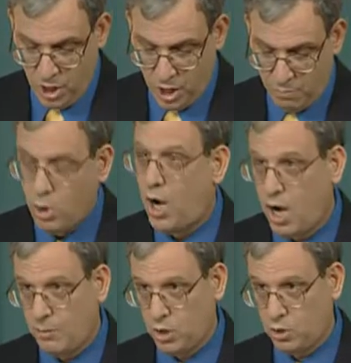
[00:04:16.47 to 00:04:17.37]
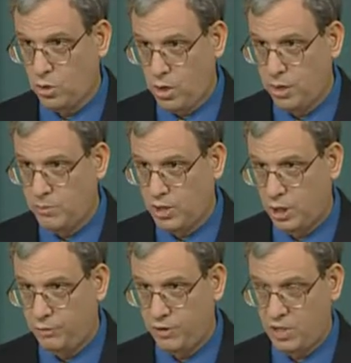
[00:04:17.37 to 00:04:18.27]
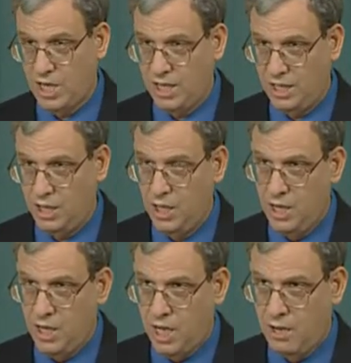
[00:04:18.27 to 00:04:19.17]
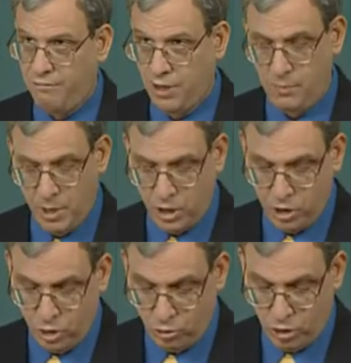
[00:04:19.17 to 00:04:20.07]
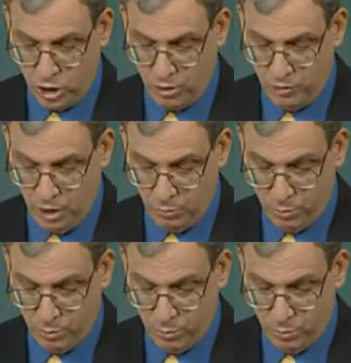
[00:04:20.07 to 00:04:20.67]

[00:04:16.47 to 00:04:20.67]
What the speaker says: Muhammad saw himself as standing very much in the tradition of the Hebrew